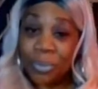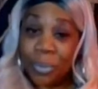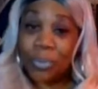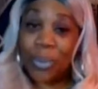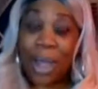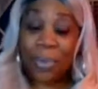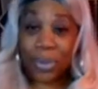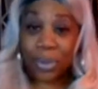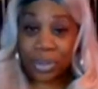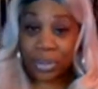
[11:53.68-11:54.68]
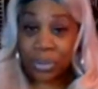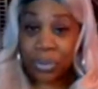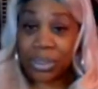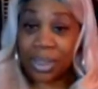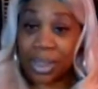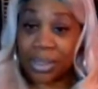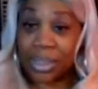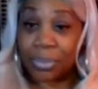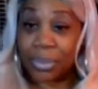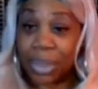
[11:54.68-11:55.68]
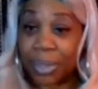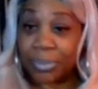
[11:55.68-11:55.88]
While we're on the new thing subject,